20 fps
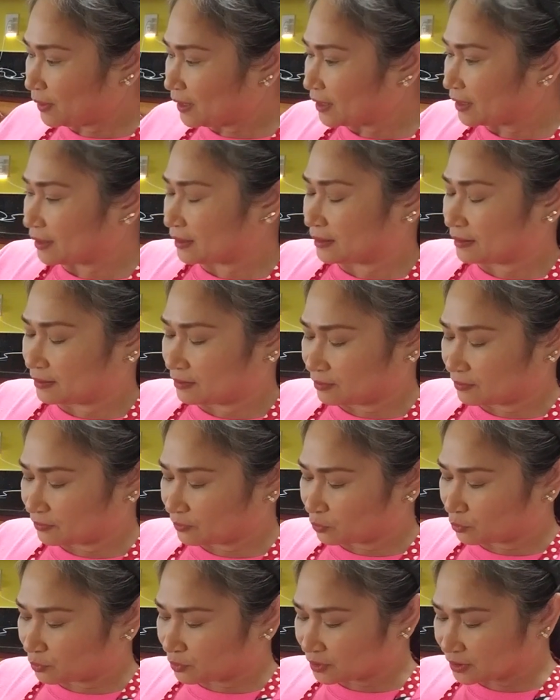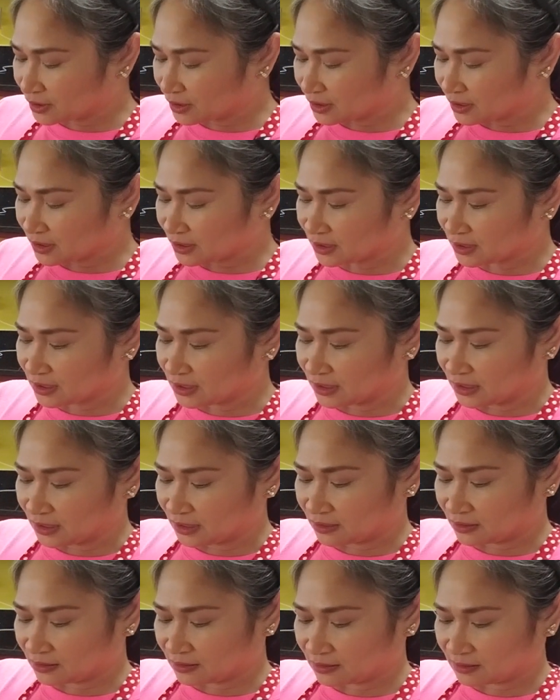Of course it's
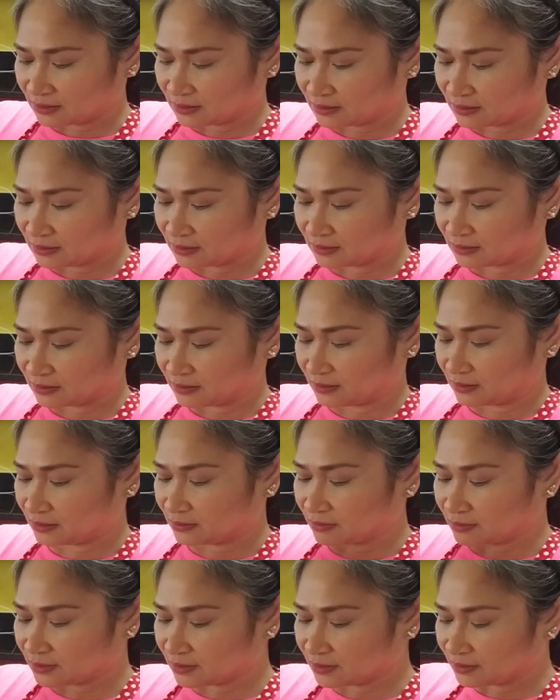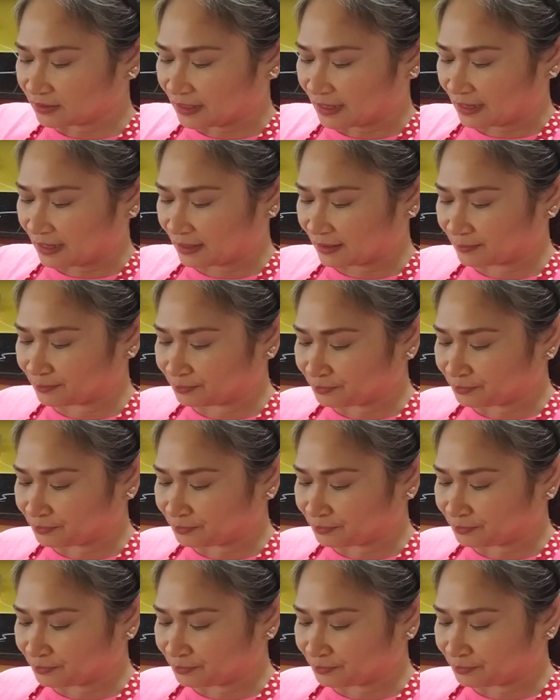thicker than that.